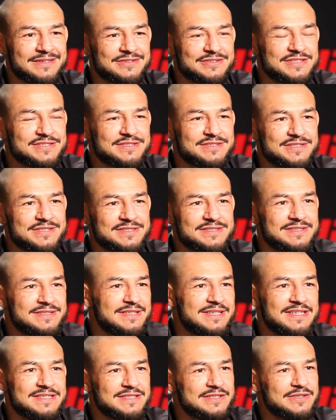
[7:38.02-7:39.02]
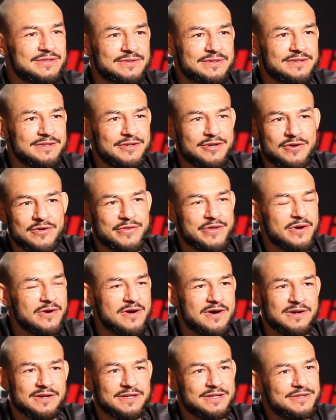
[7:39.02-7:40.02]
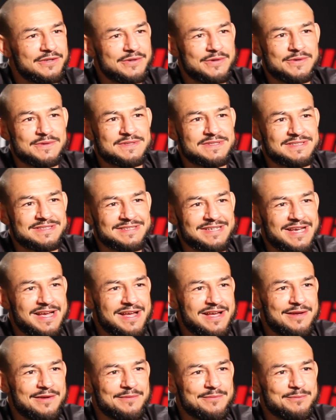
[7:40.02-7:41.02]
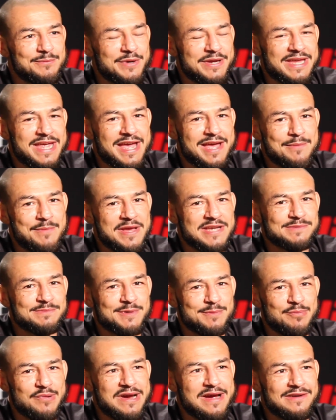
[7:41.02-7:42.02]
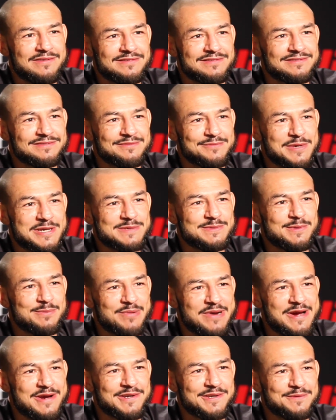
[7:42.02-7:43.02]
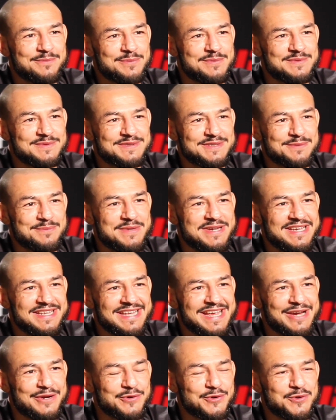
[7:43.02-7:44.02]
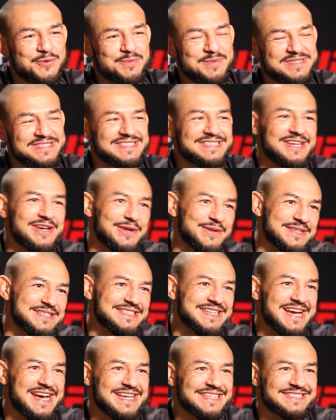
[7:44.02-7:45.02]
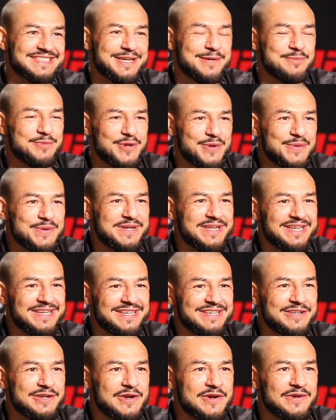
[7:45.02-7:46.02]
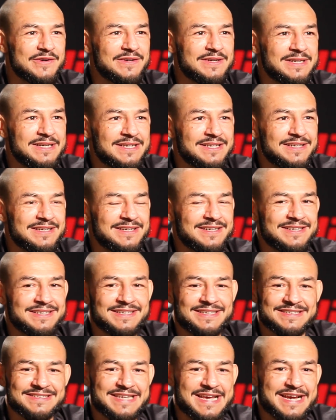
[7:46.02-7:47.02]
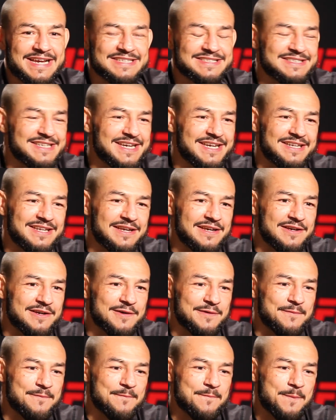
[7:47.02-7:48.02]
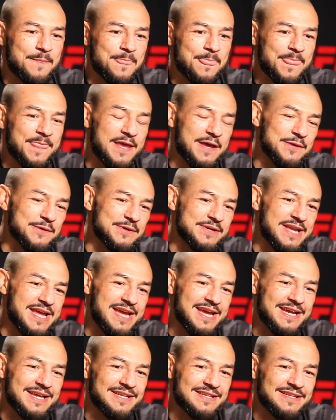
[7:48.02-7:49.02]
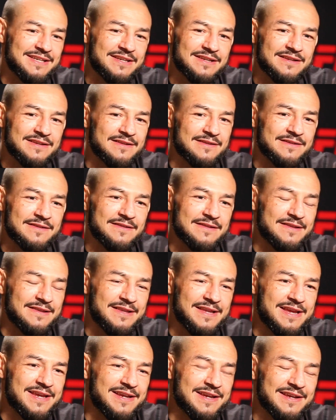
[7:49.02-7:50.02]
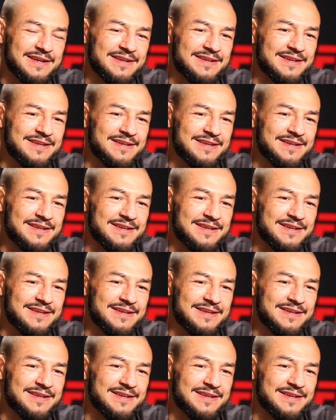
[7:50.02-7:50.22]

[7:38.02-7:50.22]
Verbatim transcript: Just, just he's, a, you know, they're all good dudes. Um, but yeah, it makes me proud. It makes me proud to to be in that group and see all these guys keep doing it, you know. Because like I said uh, the other day, like